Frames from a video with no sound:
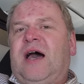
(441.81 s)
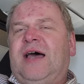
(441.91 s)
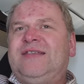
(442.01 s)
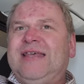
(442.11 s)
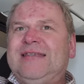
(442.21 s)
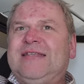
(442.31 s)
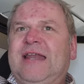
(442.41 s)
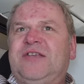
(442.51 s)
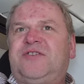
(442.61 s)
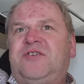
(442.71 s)
And since
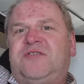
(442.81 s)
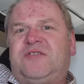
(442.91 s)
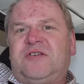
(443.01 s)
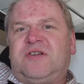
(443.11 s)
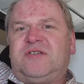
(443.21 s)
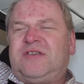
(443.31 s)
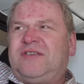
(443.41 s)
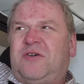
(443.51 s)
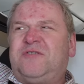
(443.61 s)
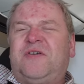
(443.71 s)
then, it's just
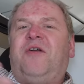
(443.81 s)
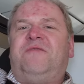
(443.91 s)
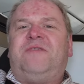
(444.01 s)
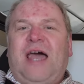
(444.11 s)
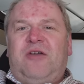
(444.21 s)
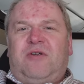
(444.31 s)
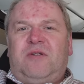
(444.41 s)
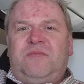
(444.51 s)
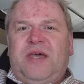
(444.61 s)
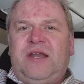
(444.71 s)
sort of gone
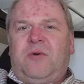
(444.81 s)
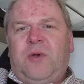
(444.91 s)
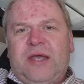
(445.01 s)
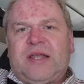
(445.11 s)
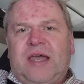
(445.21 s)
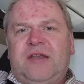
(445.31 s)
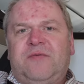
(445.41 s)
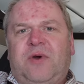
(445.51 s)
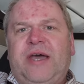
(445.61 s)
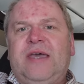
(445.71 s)
viral in a weird kind
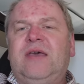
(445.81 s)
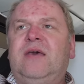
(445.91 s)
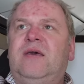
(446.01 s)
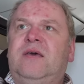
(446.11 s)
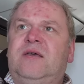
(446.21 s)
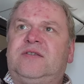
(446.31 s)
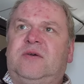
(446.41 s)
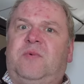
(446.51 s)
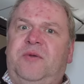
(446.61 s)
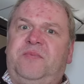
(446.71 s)
of way.
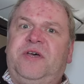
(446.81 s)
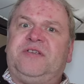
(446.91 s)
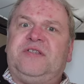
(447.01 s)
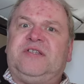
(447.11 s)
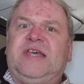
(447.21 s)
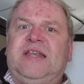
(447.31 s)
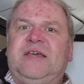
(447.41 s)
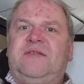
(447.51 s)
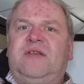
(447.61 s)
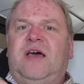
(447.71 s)
So one person said
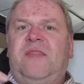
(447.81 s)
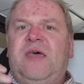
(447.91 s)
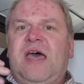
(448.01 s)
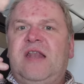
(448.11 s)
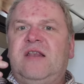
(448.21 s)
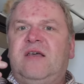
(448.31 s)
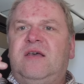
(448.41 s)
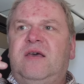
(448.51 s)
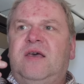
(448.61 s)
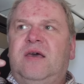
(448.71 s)
it, and then
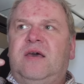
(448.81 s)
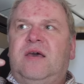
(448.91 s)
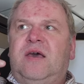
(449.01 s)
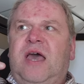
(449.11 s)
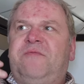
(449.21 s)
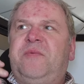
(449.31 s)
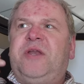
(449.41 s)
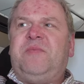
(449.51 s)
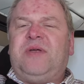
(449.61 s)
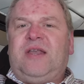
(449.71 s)

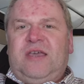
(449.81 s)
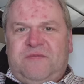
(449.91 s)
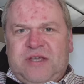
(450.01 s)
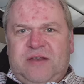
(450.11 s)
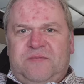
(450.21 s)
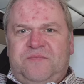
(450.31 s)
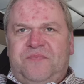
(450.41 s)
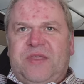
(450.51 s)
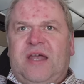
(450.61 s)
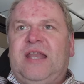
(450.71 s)
everybody believed it,
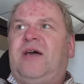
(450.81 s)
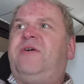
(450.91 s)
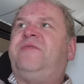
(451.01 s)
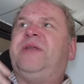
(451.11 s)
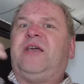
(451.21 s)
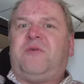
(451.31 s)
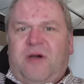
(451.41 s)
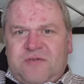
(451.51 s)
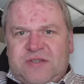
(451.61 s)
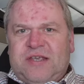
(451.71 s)
and now everybody
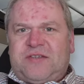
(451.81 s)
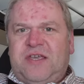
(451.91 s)
quotes it.